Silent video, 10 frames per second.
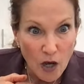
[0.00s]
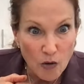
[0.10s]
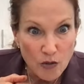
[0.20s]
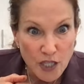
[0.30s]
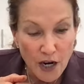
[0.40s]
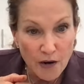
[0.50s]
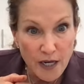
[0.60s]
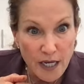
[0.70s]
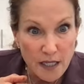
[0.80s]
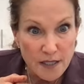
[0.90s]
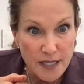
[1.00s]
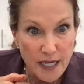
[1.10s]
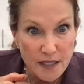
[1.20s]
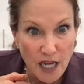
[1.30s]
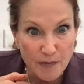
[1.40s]
Oh, Terry
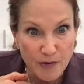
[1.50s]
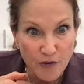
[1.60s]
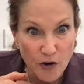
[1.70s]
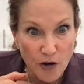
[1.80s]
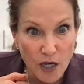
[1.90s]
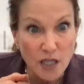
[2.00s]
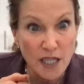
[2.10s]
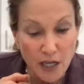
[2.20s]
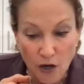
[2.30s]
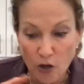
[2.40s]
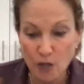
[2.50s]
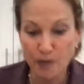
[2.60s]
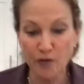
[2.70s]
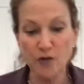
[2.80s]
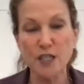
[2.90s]
says, I prefer a clear. Oh, you
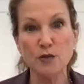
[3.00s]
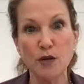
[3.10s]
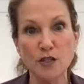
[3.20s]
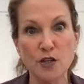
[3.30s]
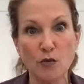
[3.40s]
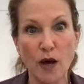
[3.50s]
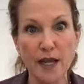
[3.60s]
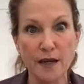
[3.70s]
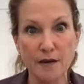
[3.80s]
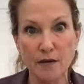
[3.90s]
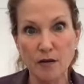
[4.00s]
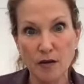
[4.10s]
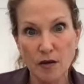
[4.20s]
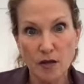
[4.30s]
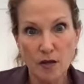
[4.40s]
prefer this one to the white?
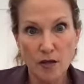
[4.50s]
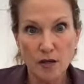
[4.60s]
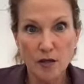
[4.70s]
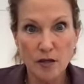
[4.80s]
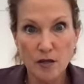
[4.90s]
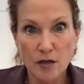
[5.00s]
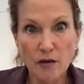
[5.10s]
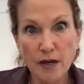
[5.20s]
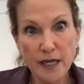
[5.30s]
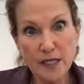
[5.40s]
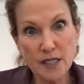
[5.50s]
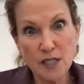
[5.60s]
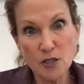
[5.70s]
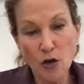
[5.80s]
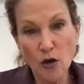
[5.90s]
Oh, I guess
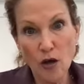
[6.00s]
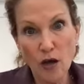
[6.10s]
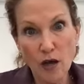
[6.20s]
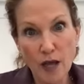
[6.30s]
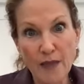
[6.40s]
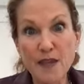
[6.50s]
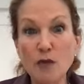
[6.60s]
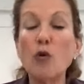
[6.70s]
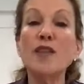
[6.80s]
that's, uh, and the